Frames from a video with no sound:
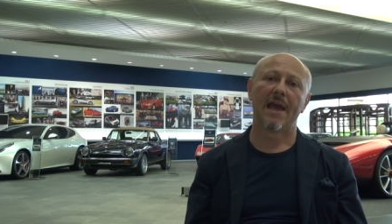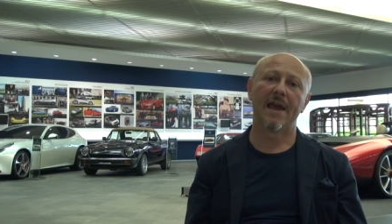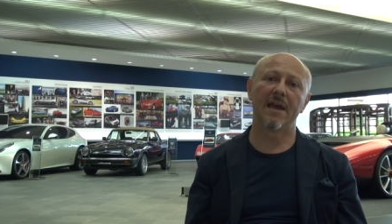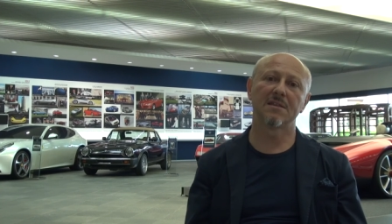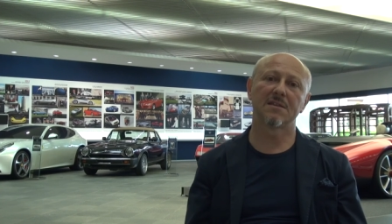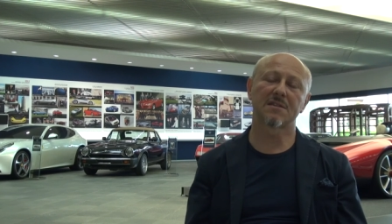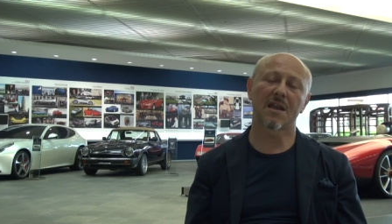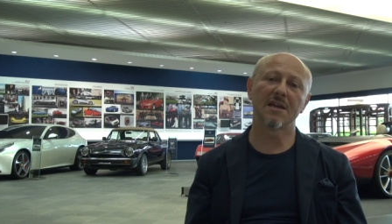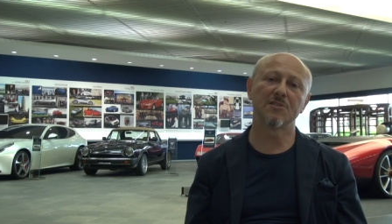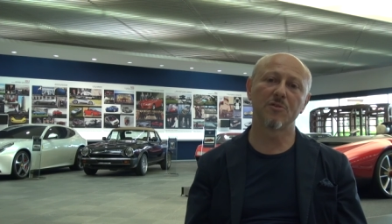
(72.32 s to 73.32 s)
and
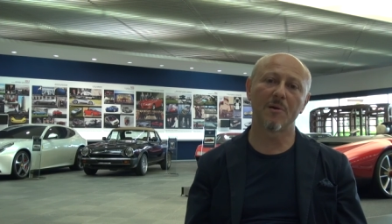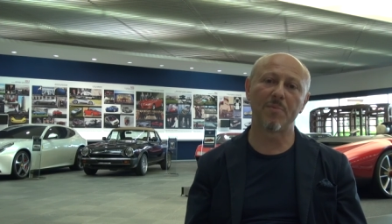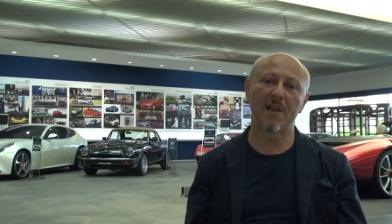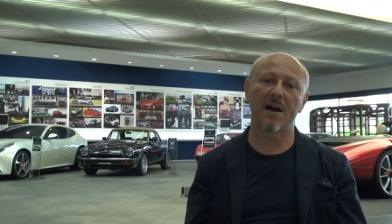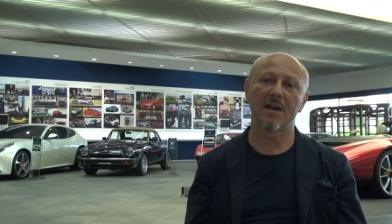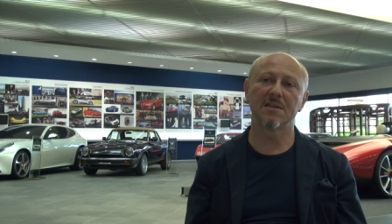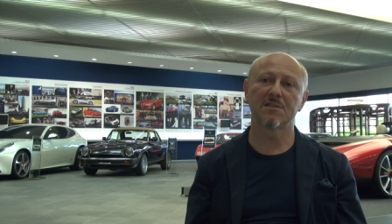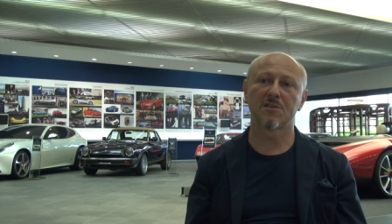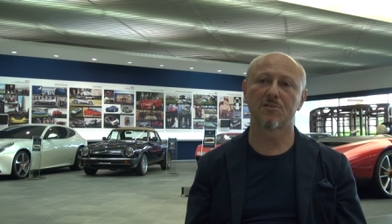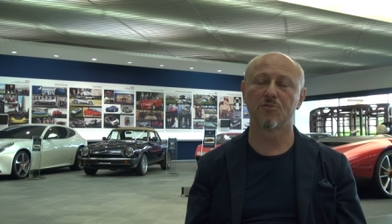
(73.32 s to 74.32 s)
trying to apply it
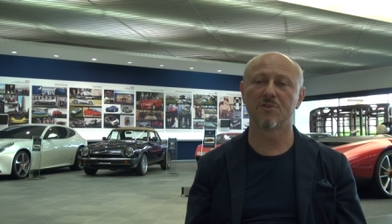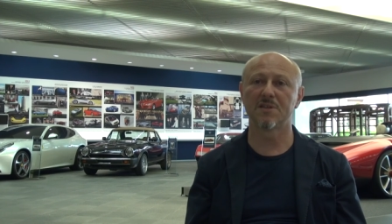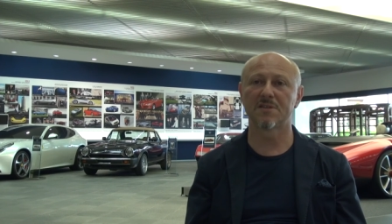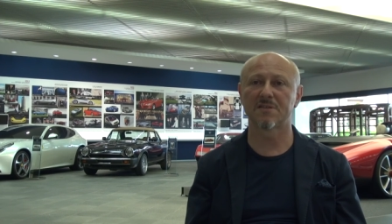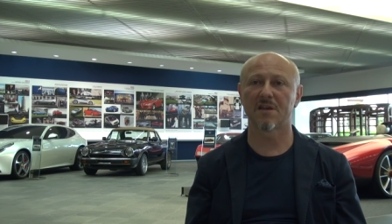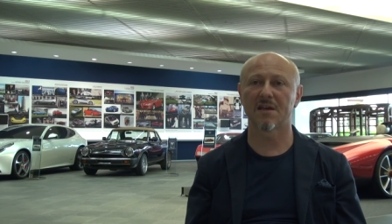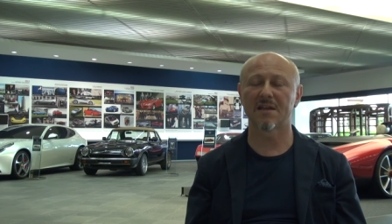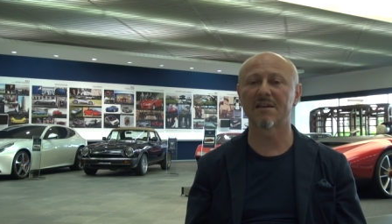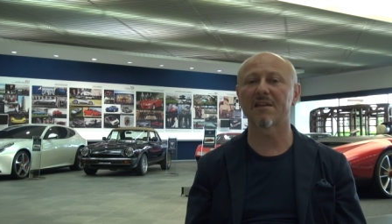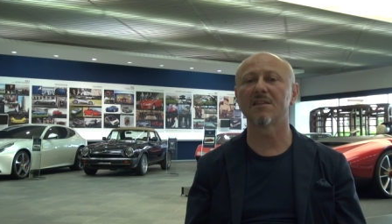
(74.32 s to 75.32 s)
to this
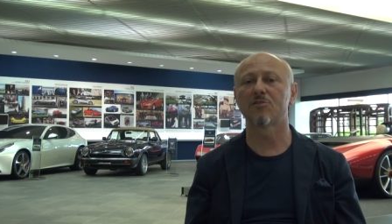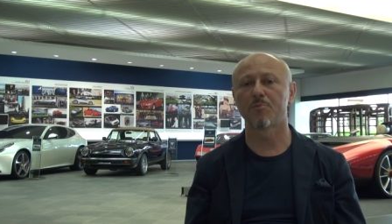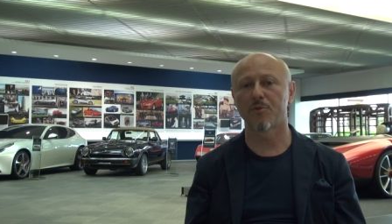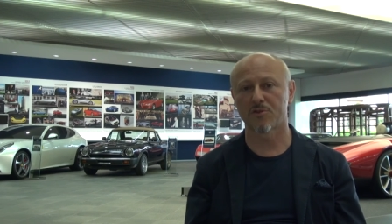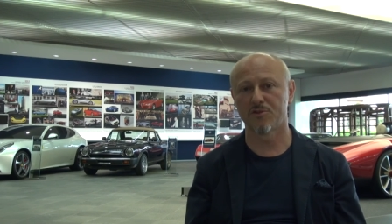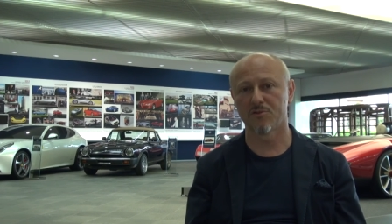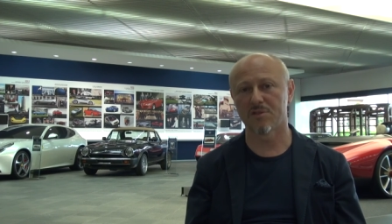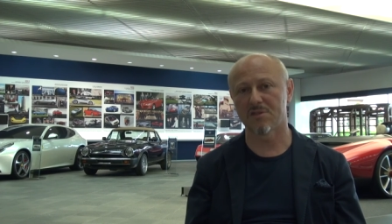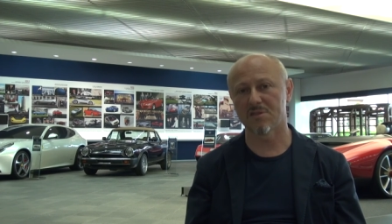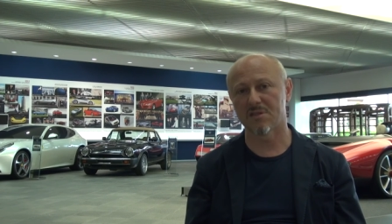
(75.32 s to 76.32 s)
uh, great
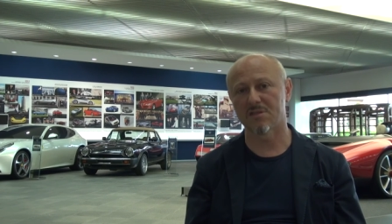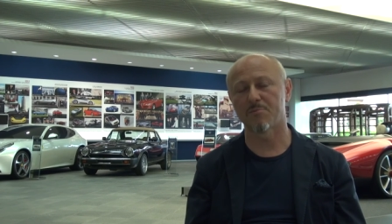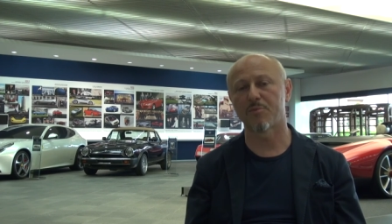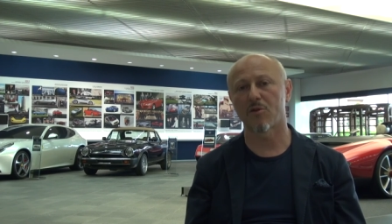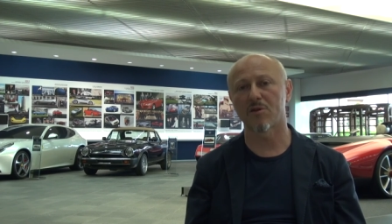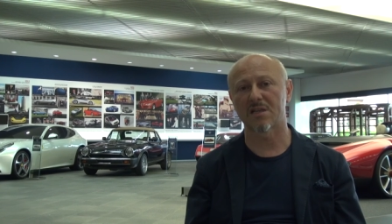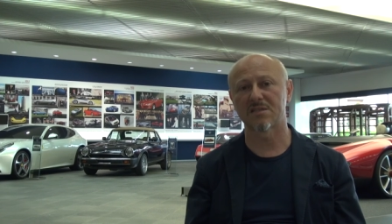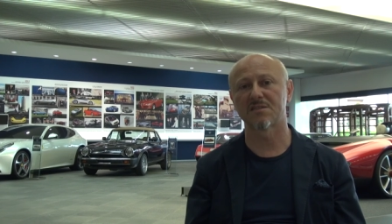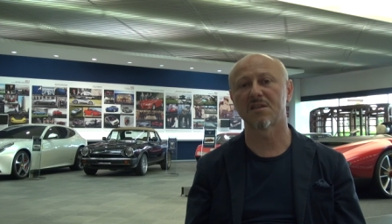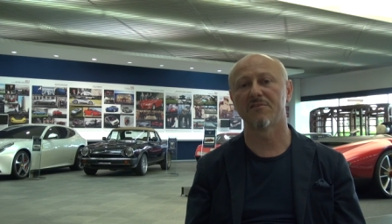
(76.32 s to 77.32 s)
opportunity that the
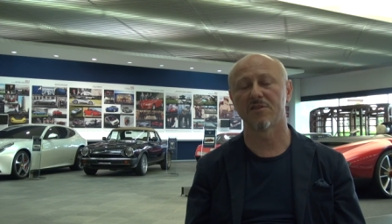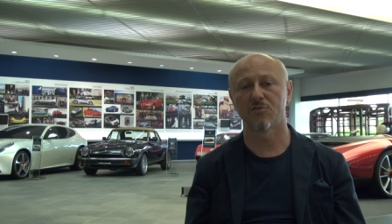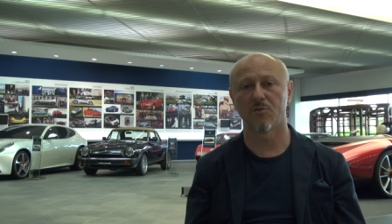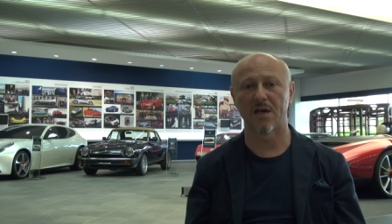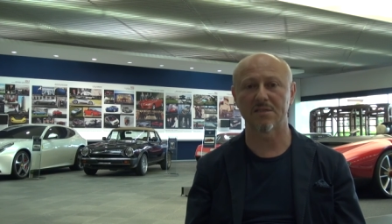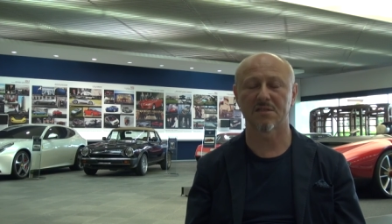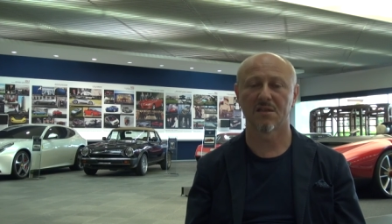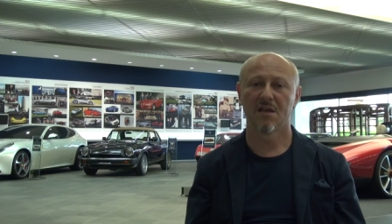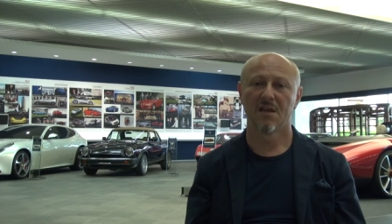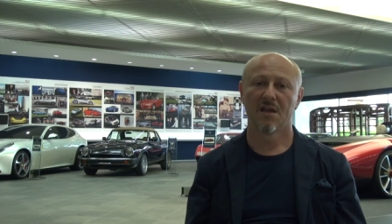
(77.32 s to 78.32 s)
progress is giving to us
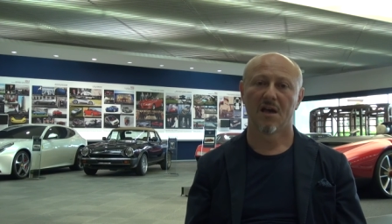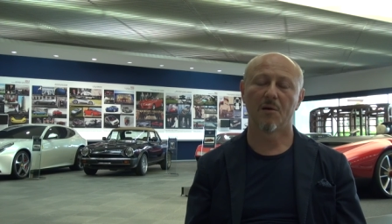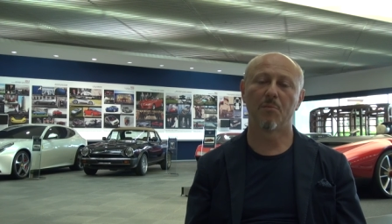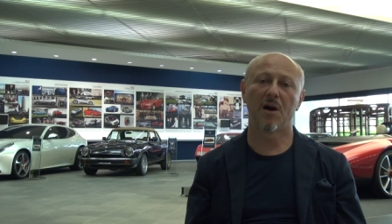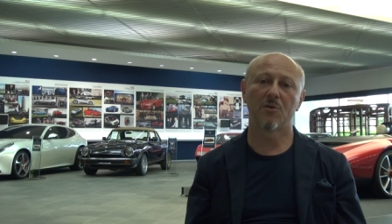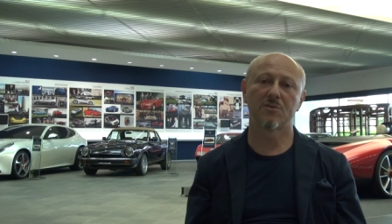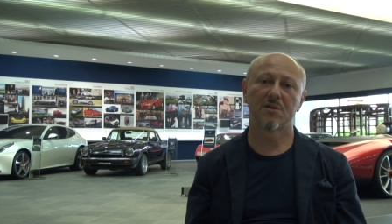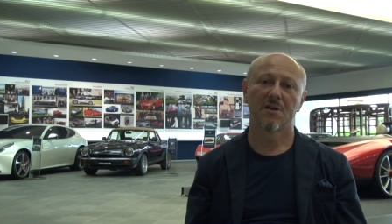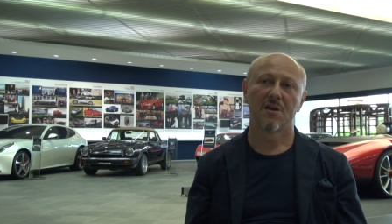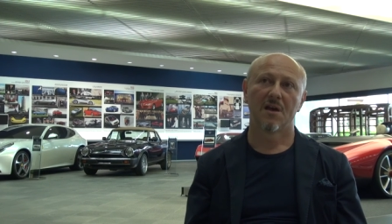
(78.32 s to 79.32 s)

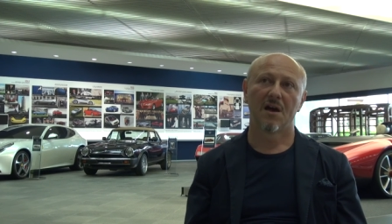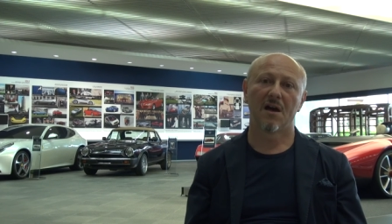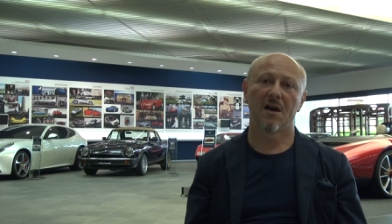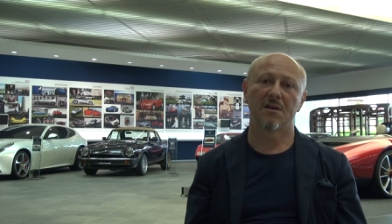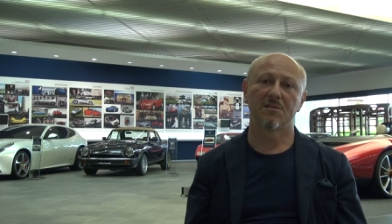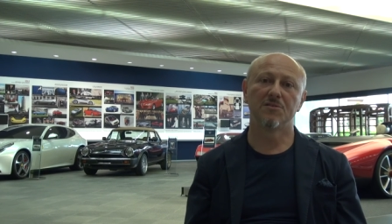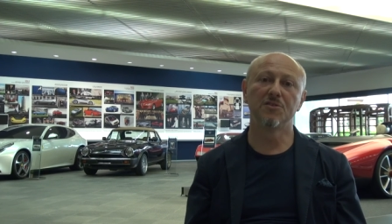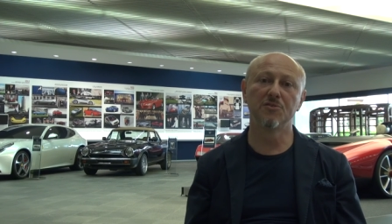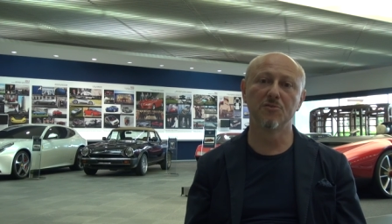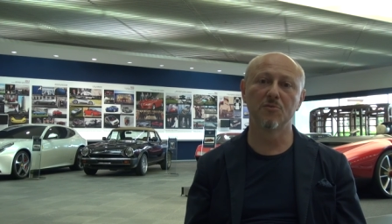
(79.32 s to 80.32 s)
about a uh,
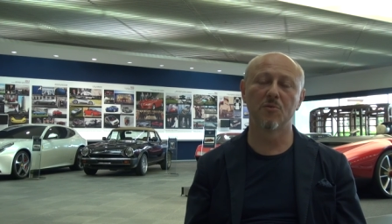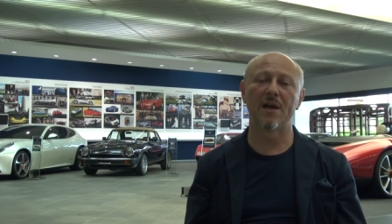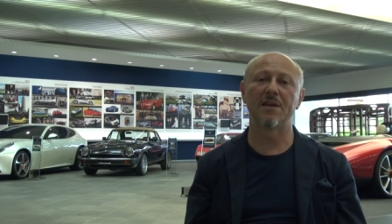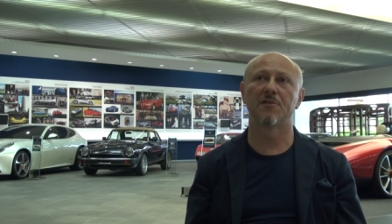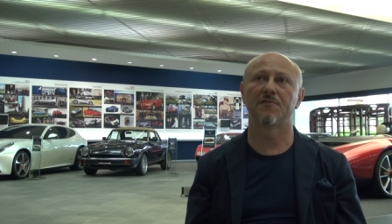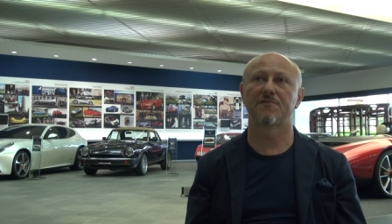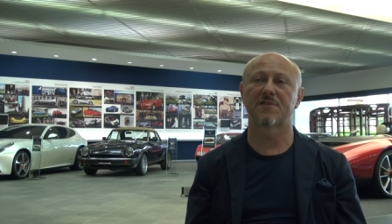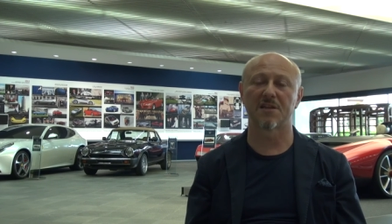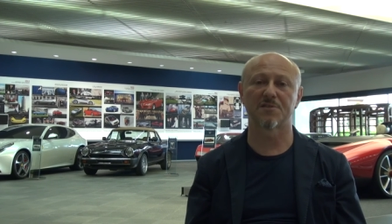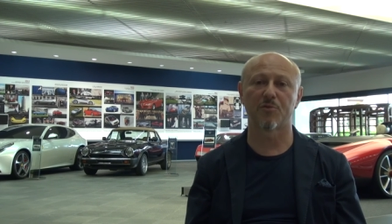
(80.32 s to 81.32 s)
new way of
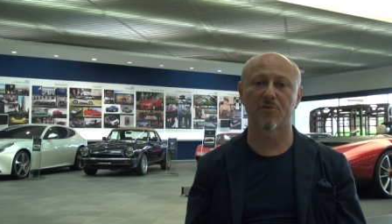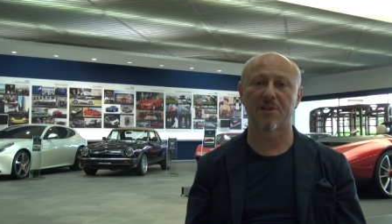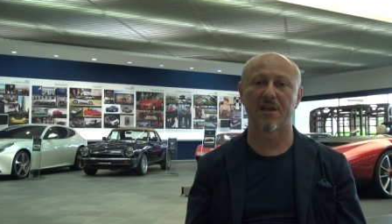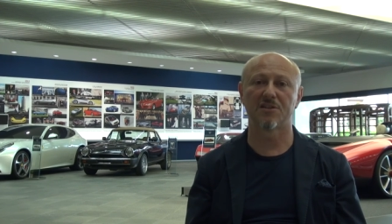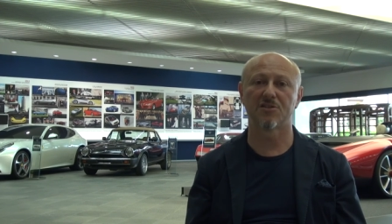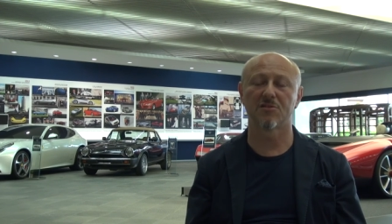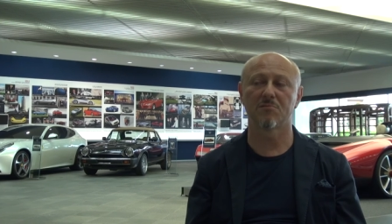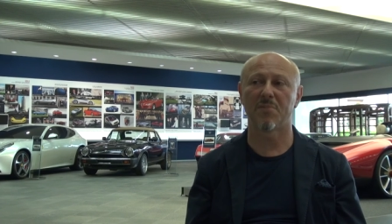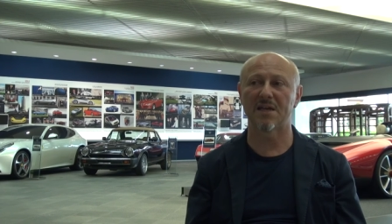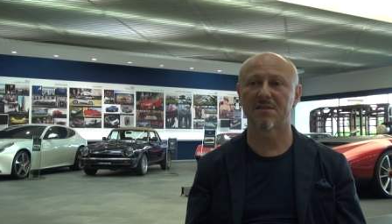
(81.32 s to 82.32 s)

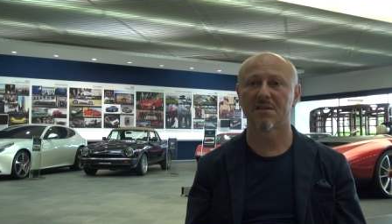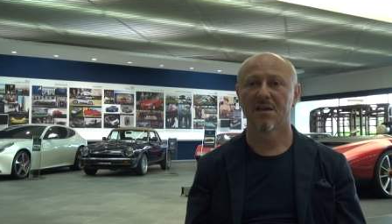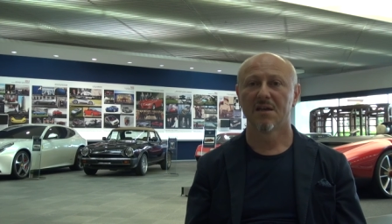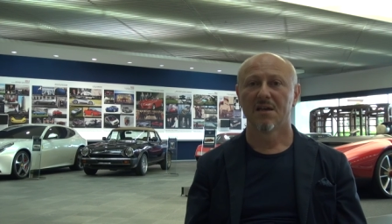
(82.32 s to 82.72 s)
transportation, but